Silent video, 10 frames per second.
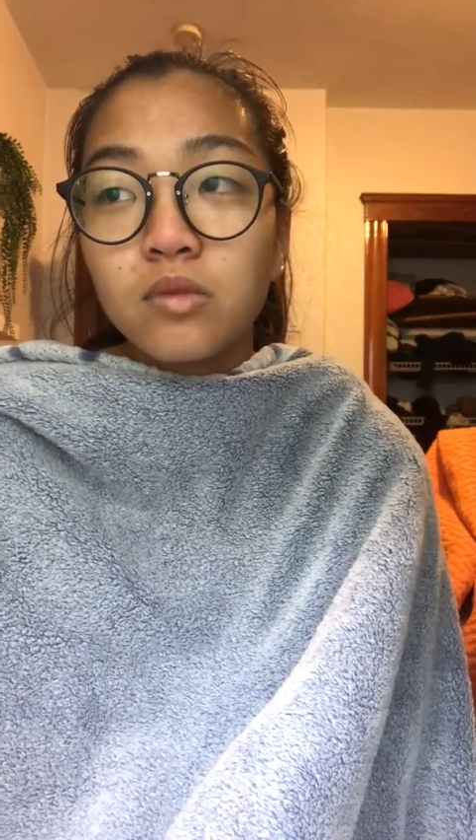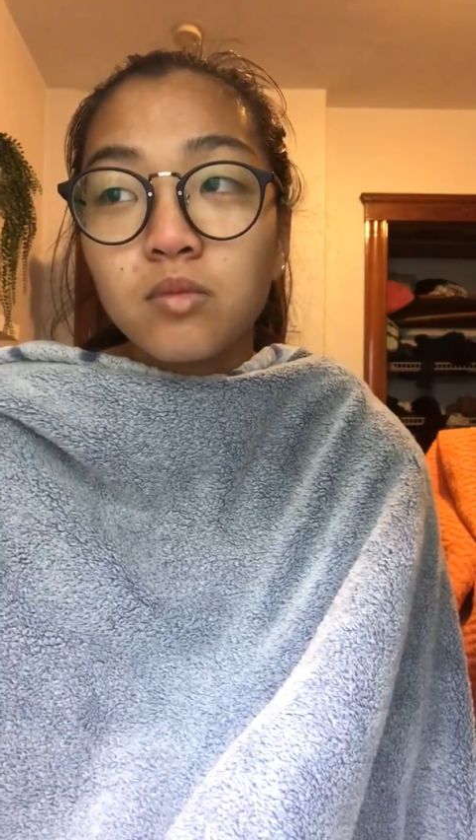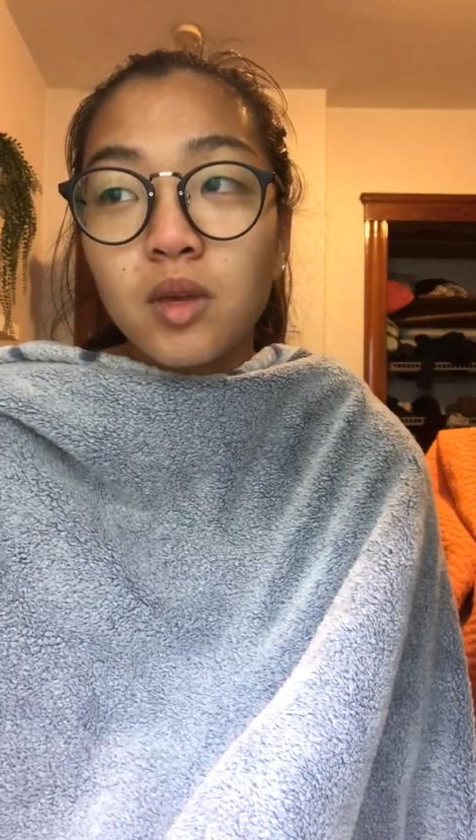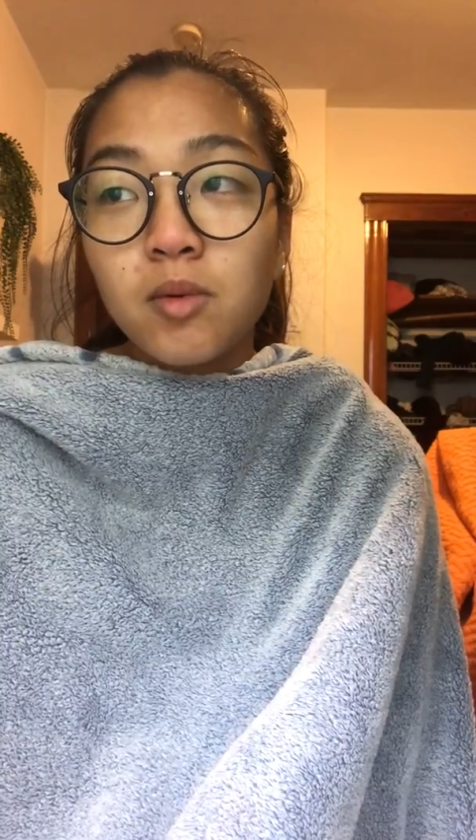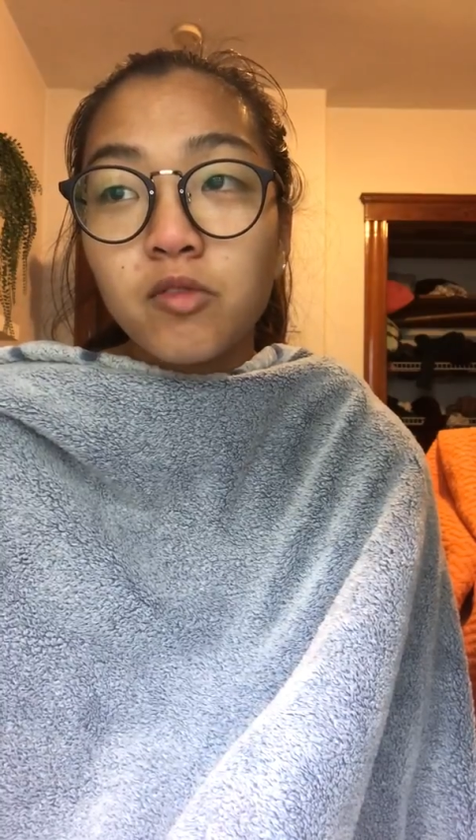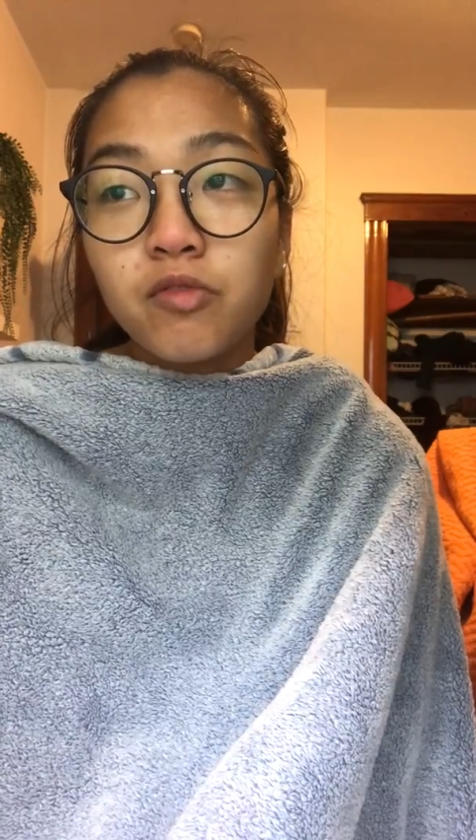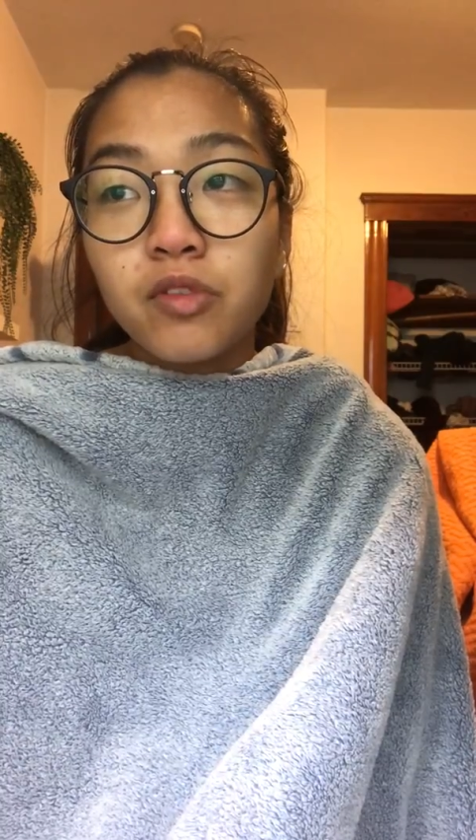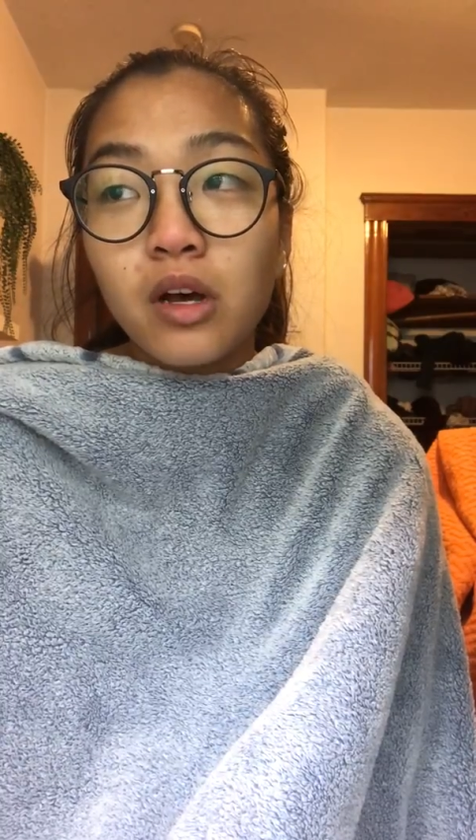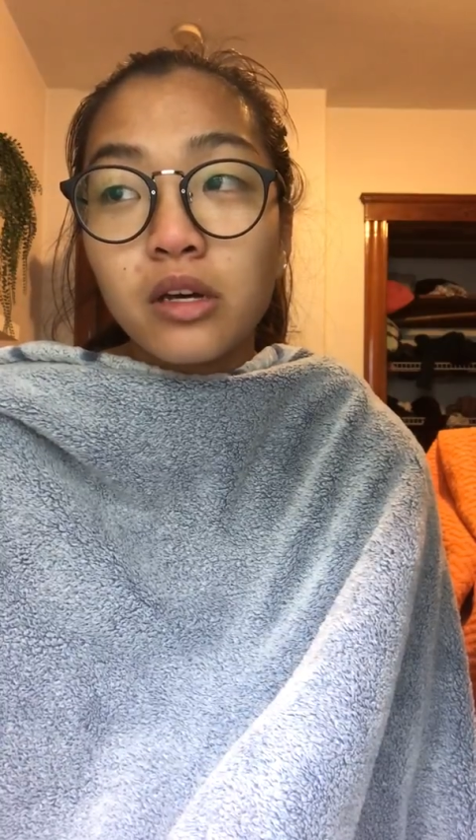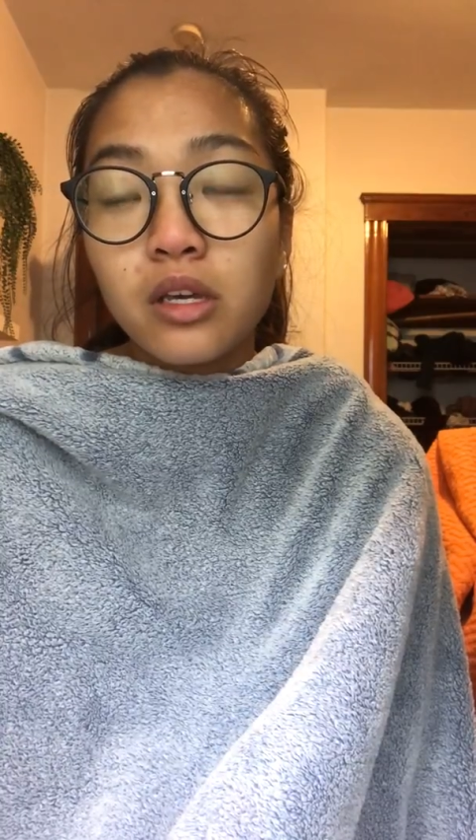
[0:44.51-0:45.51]
maybe
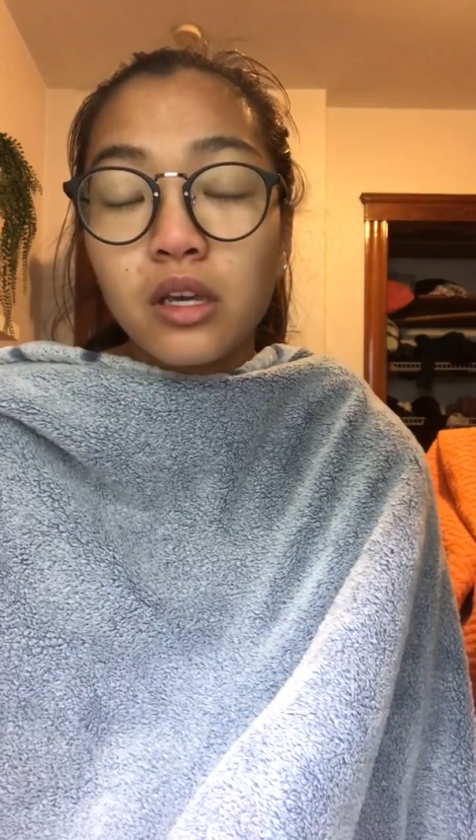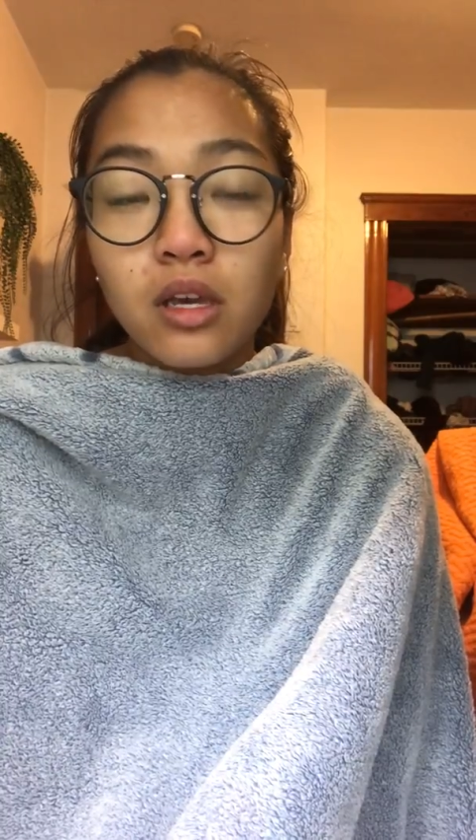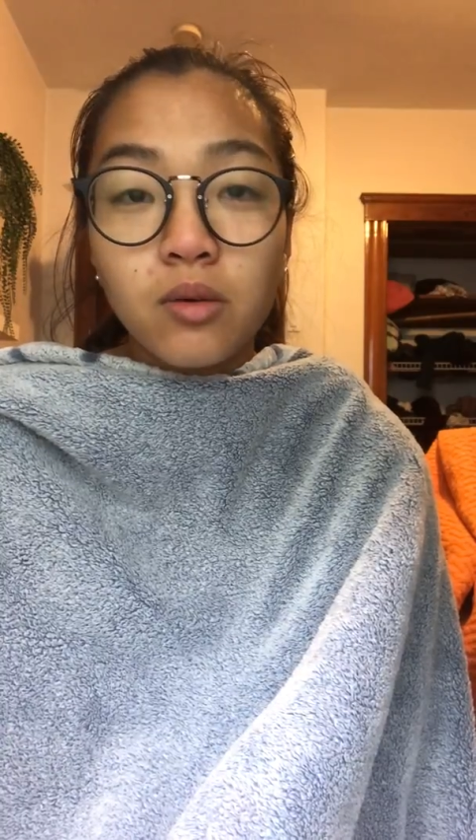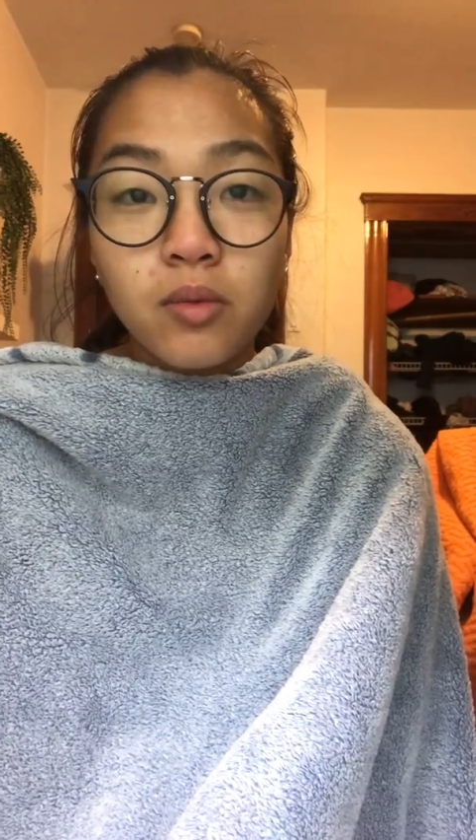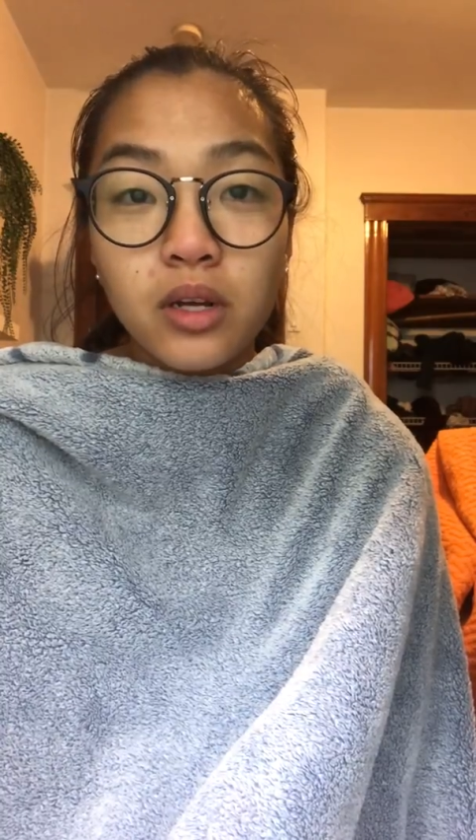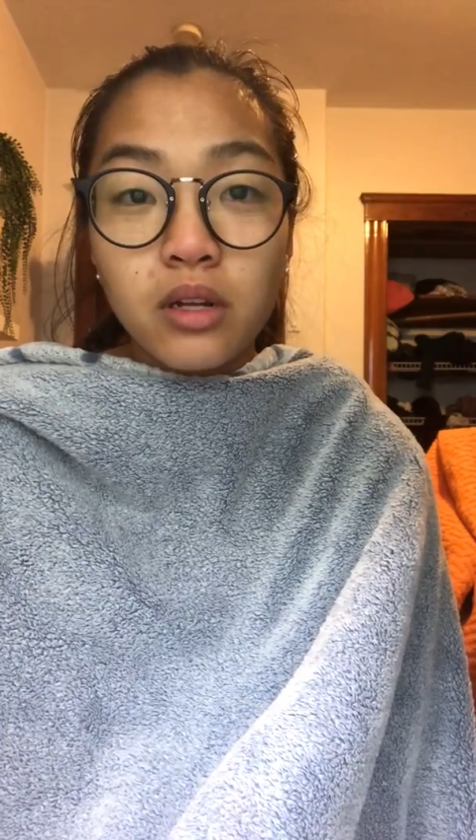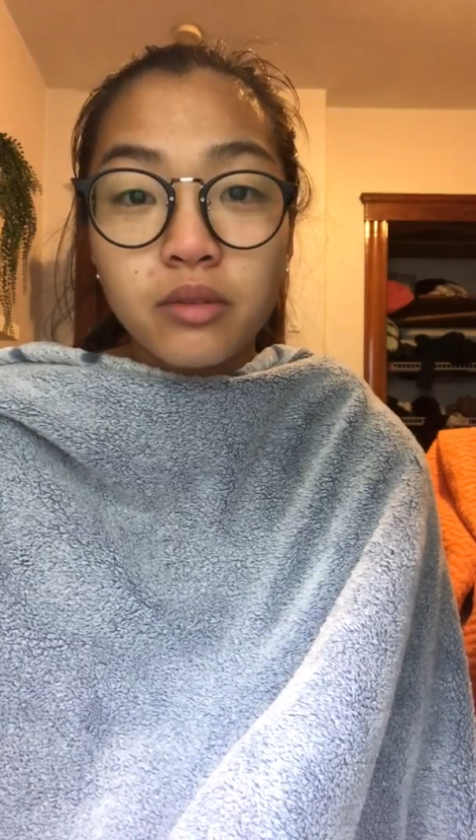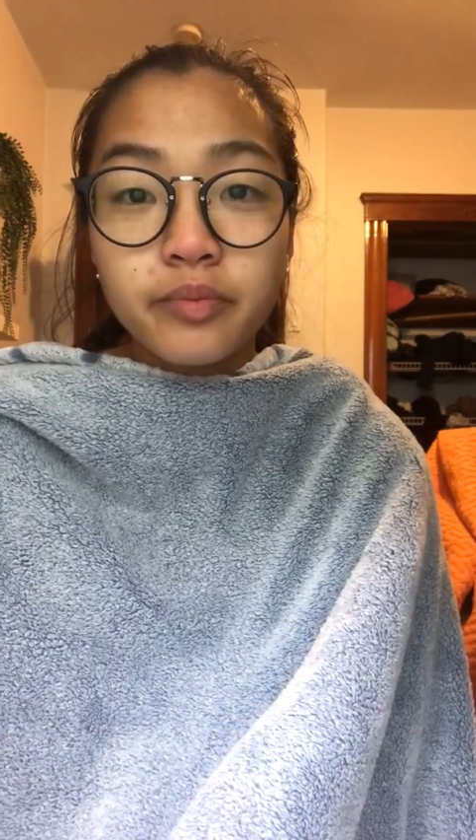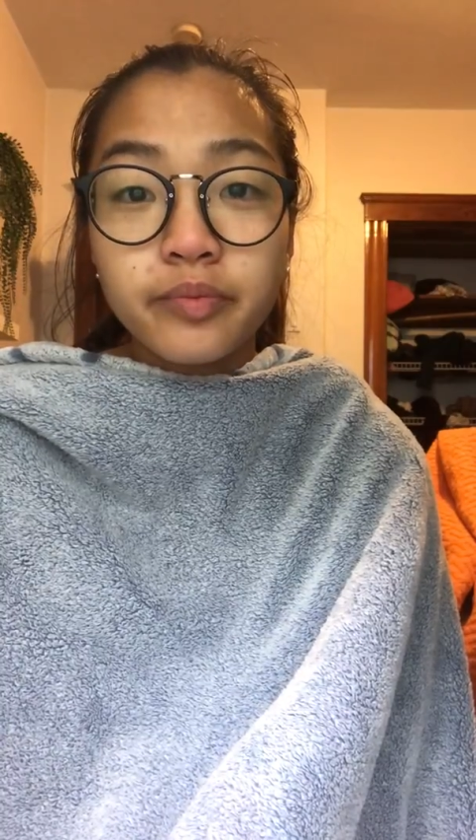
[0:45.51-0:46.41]
vlogging it will.